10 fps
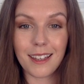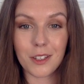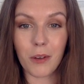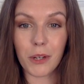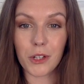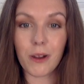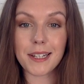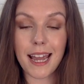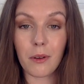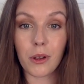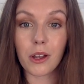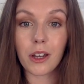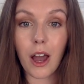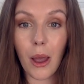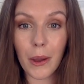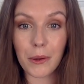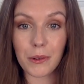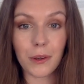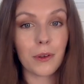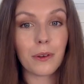So I want you to write down
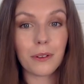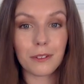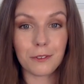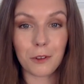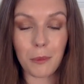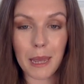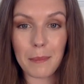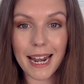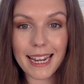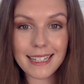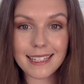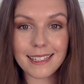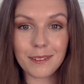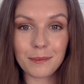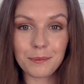cone for me, please.